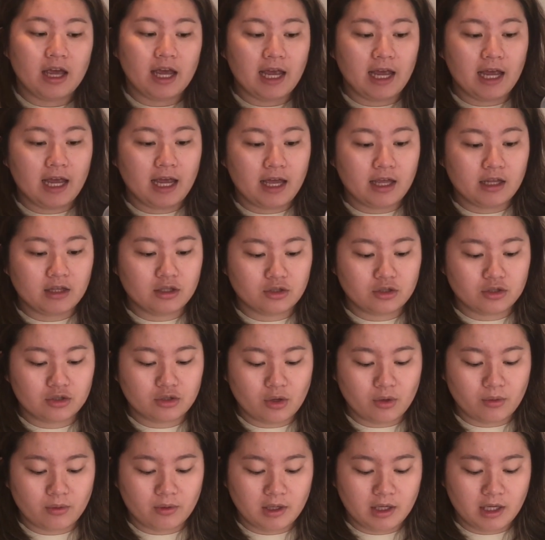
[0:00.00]
and
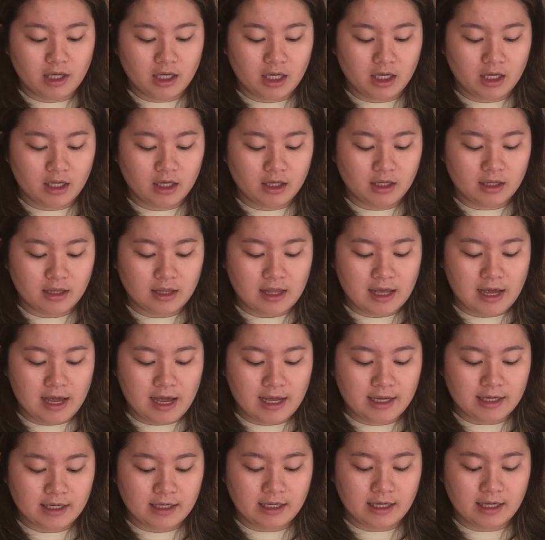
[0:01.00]
soaking
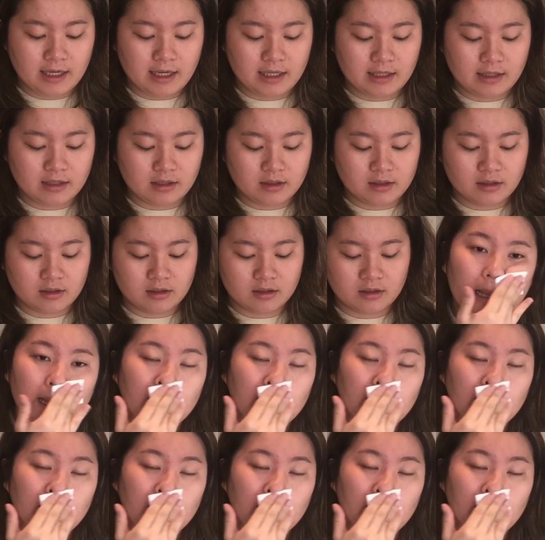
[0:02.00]
that in